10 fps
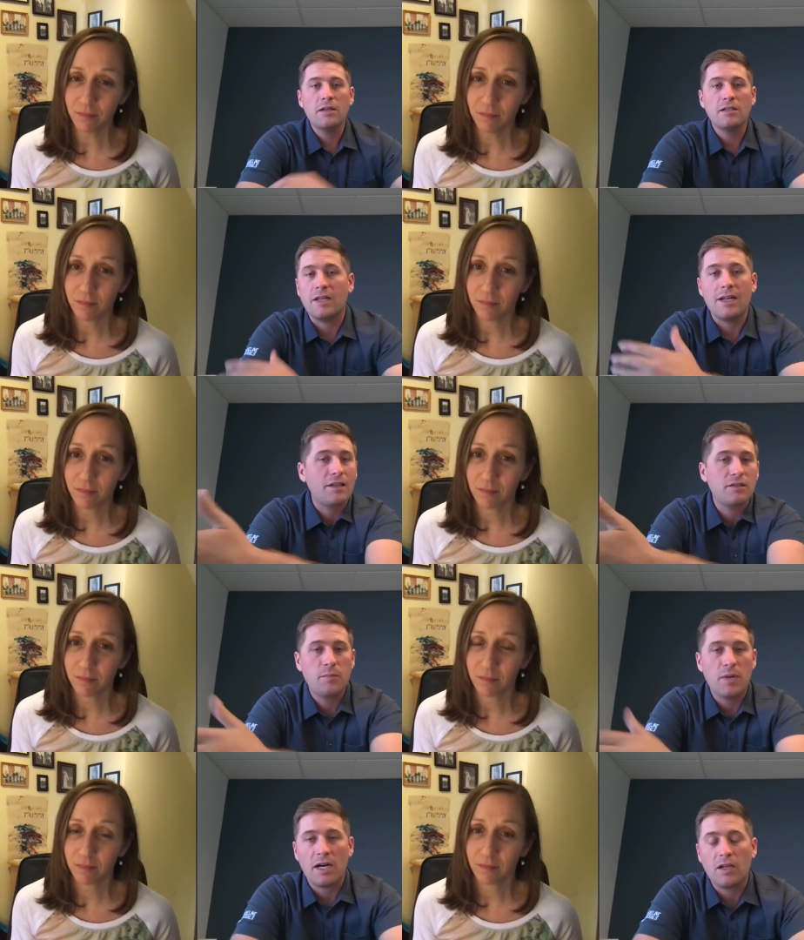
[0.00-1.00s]
Speaker 1: to the next
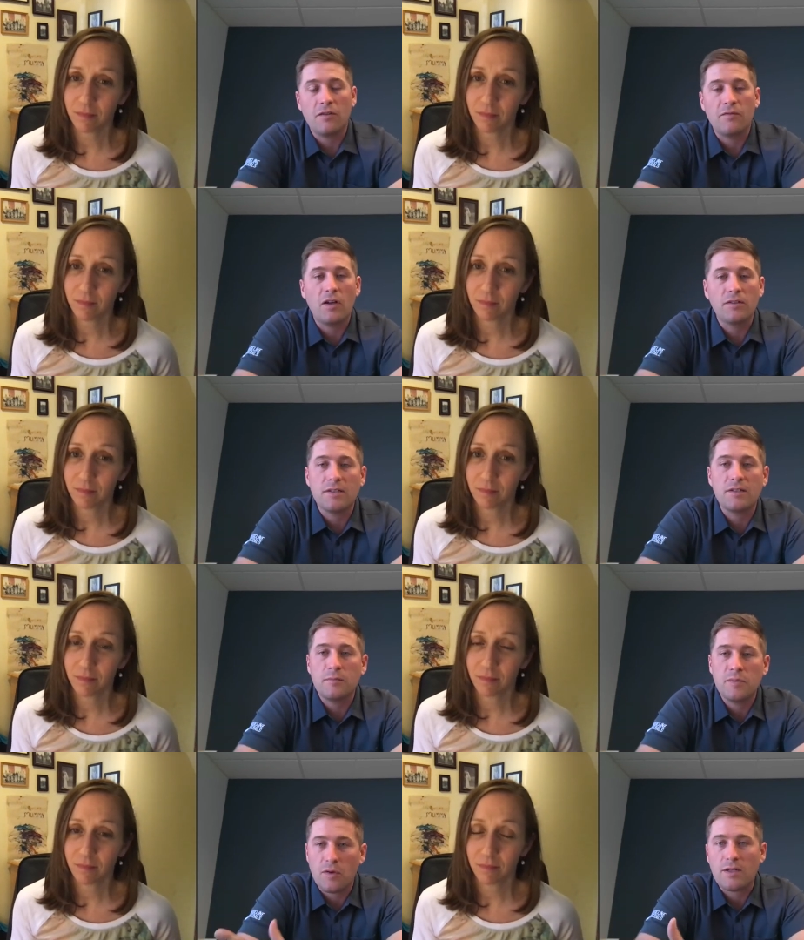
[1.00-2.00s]
parallel fault
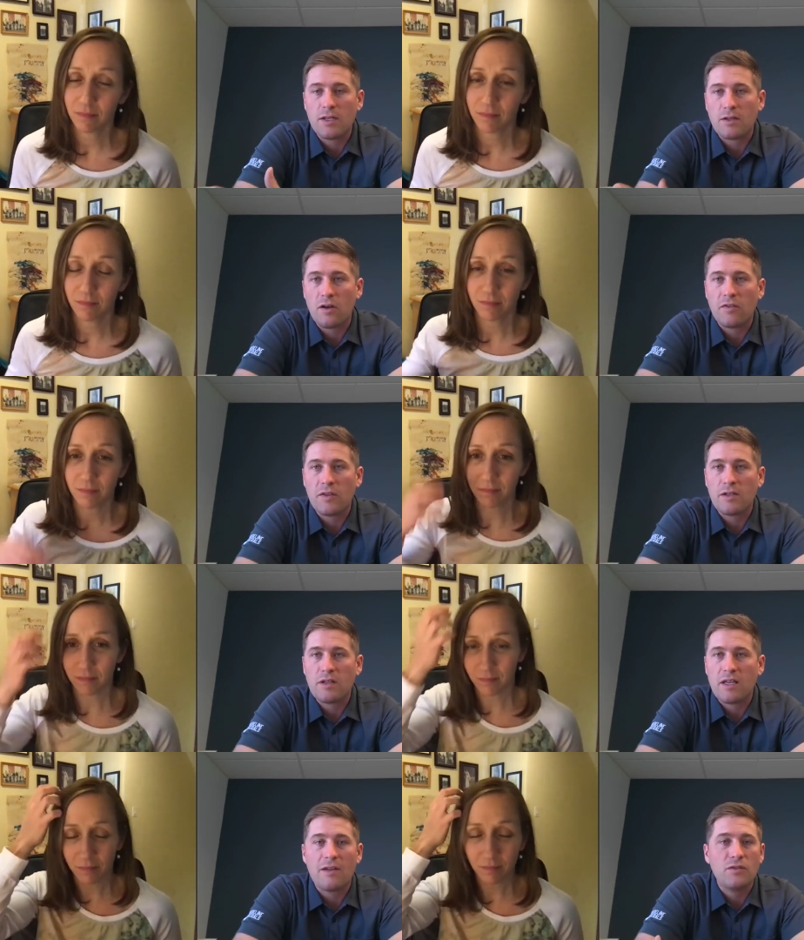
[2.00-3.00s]
system? So it's all things
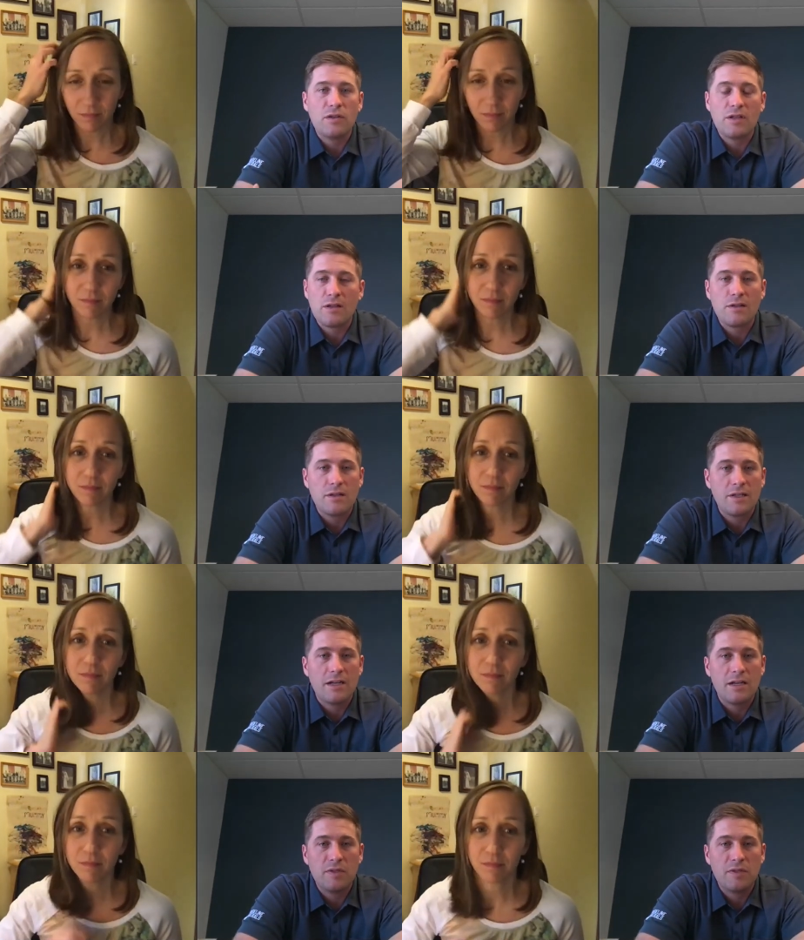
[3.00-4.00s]
that you have to assess as the
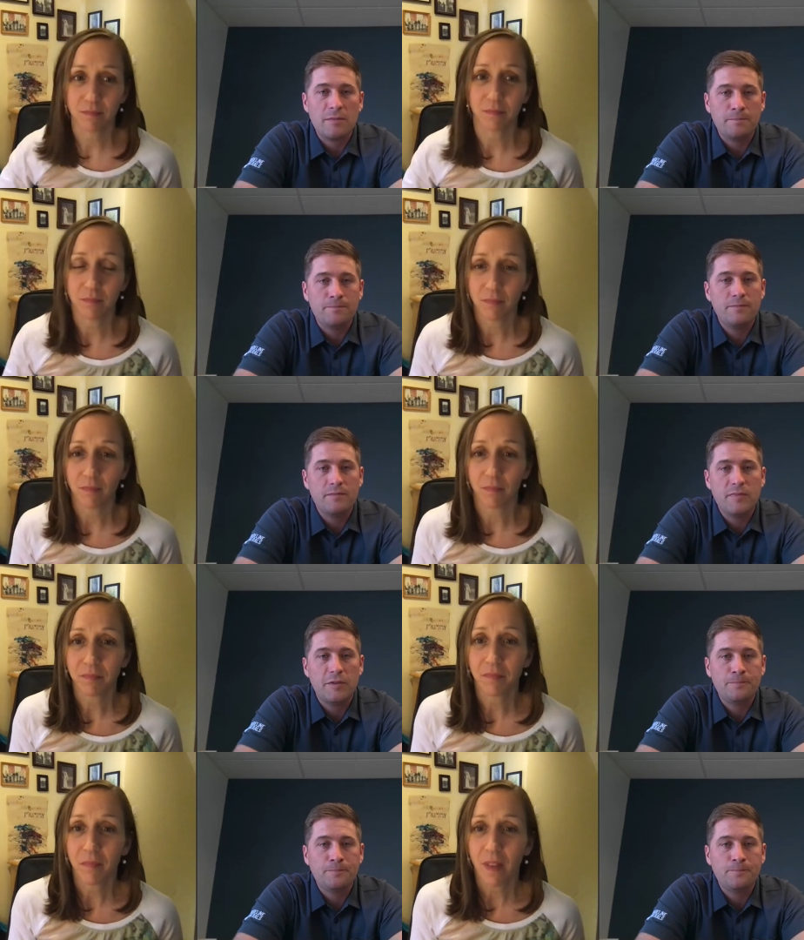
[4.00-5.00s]
data comes in.
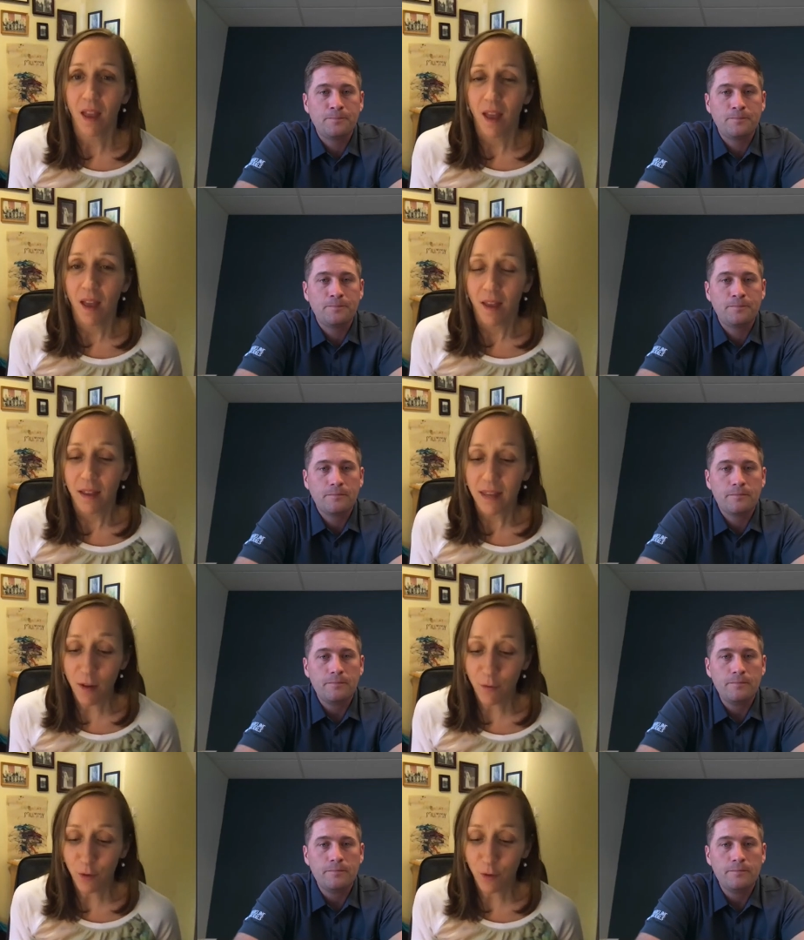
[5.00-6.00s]
So.
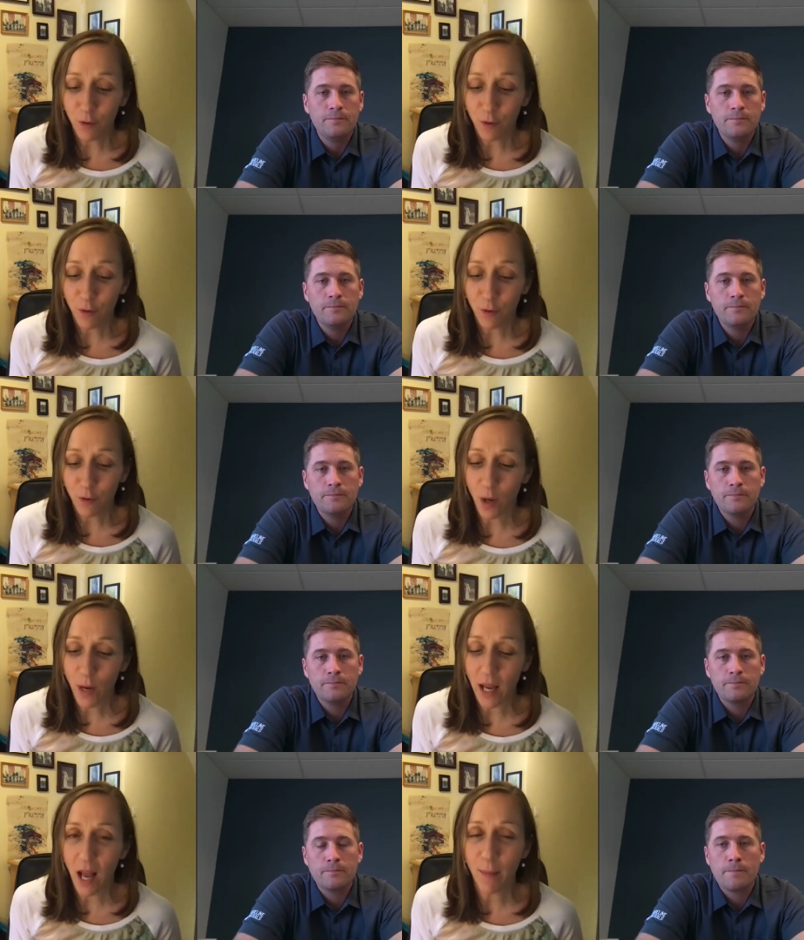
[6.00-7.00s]
Speaker 2: Yeah, for sure. Okay,
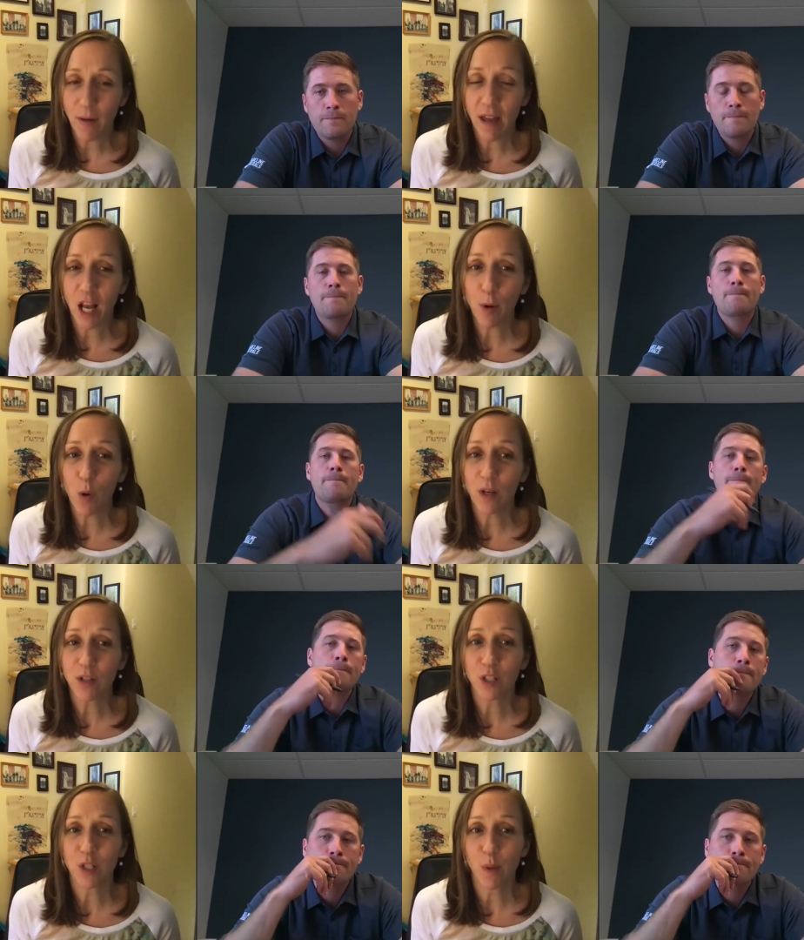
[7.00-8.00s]
um, I've had a couple
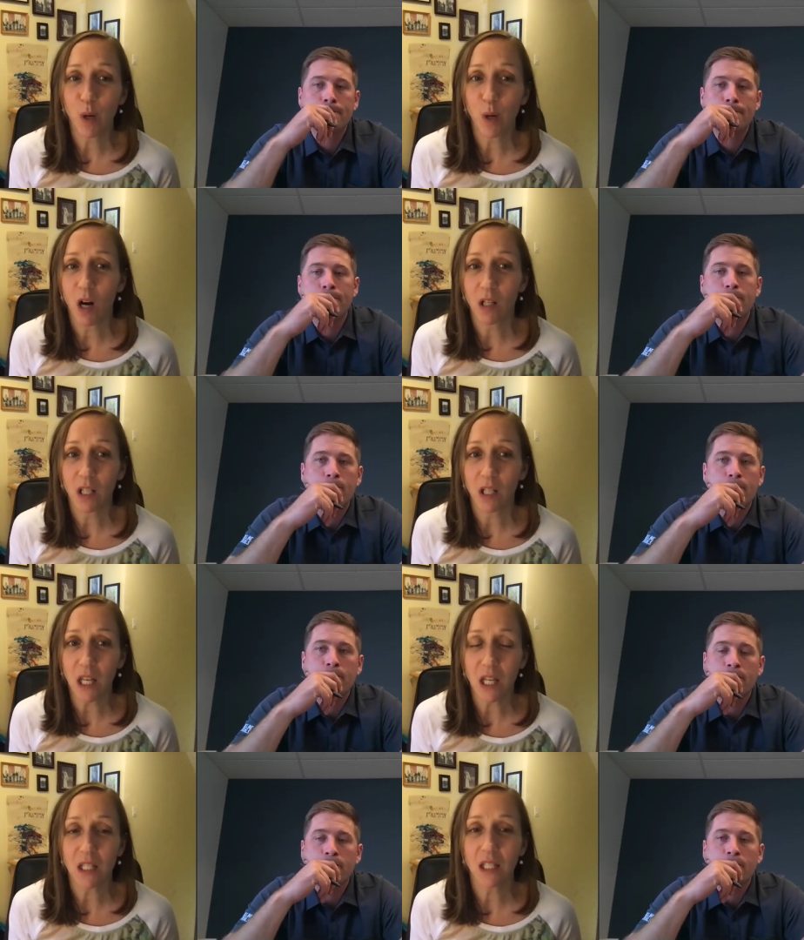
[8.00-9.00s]
questions about Carlin
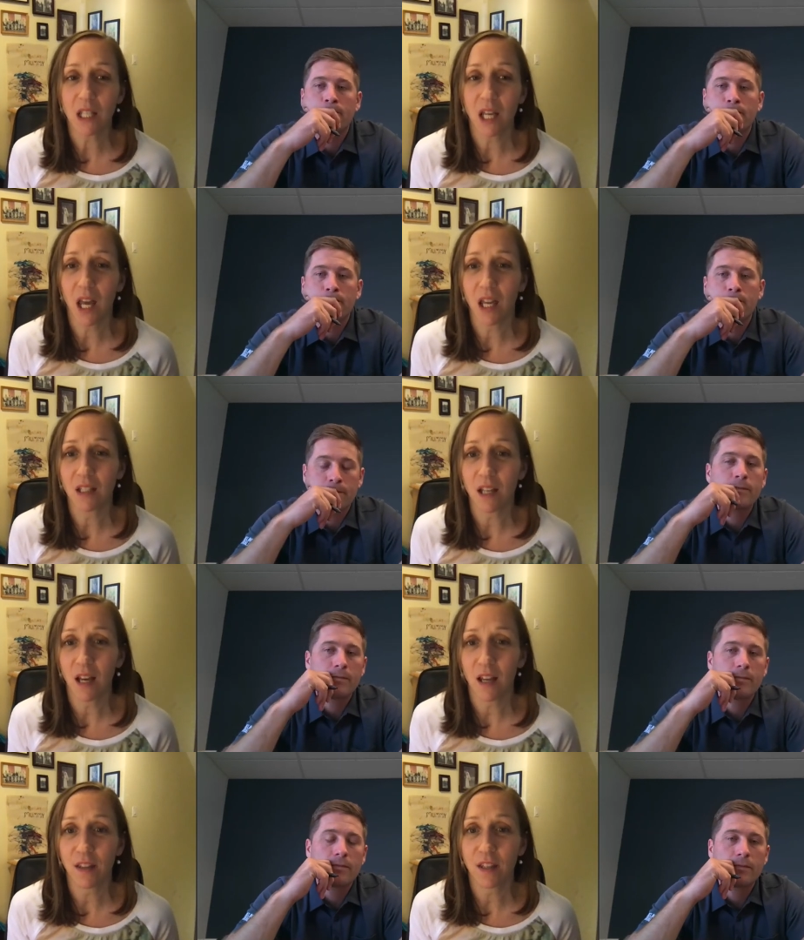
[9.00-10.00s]
East and
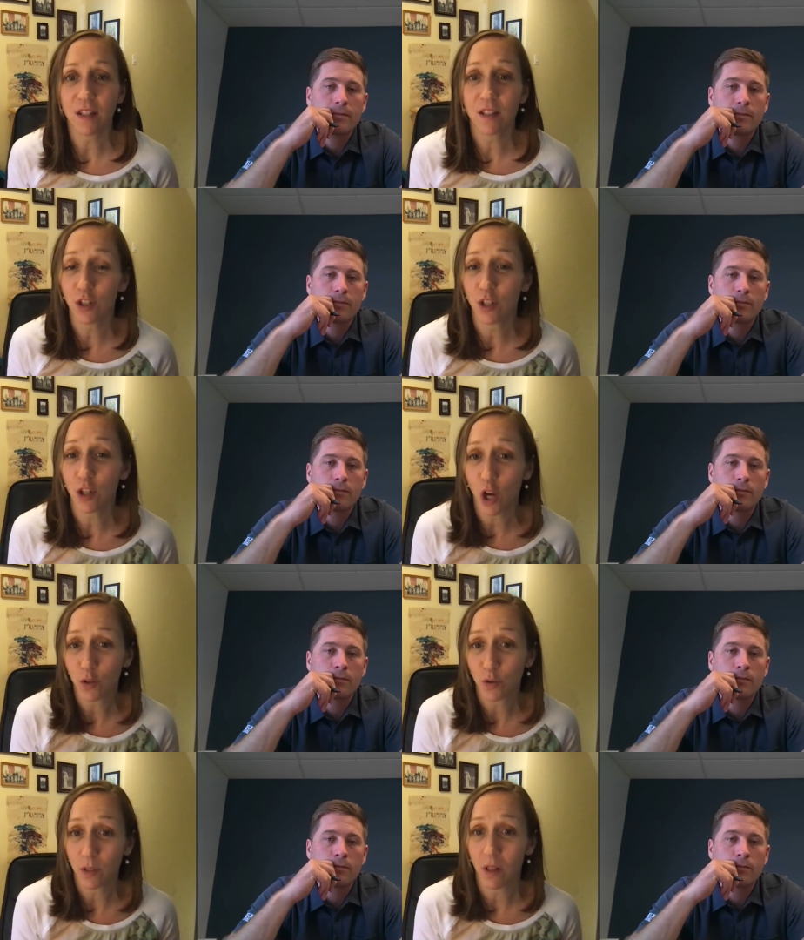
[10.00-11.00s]
uh, the decision to
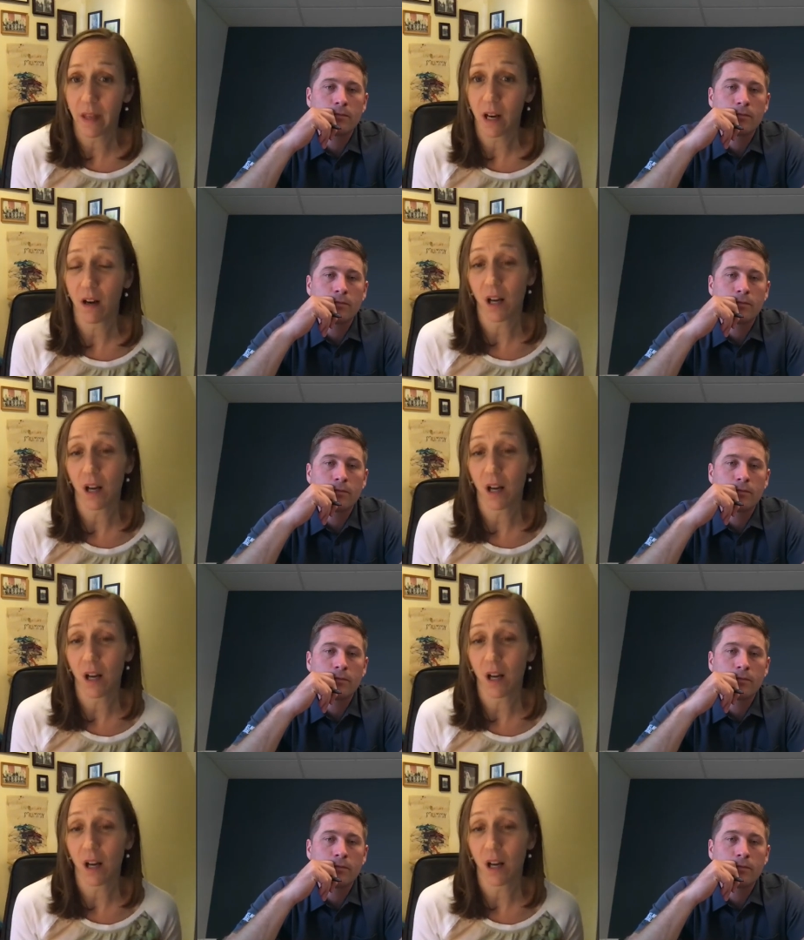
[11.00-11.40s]
not drill there